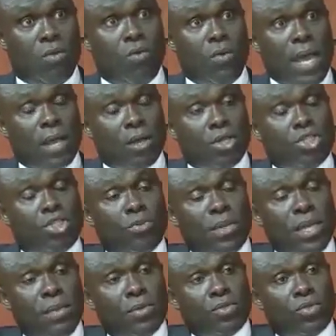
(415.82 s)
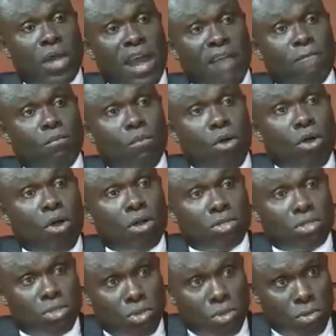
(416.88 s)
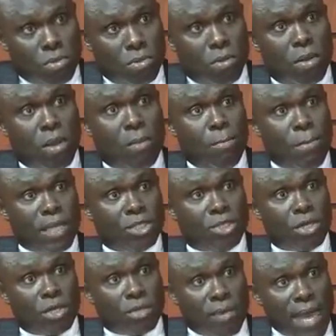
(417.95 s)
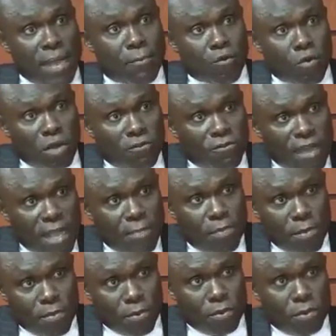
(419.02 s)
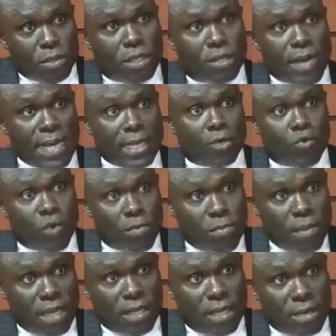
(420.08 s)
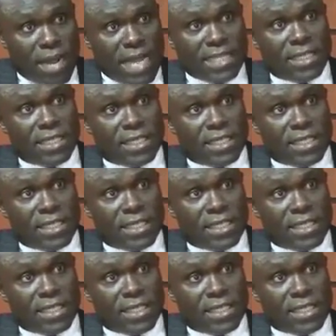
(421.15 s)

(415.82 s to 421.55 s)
we are going to be able to have more control, make sure the right qualified people, the right equipment, the right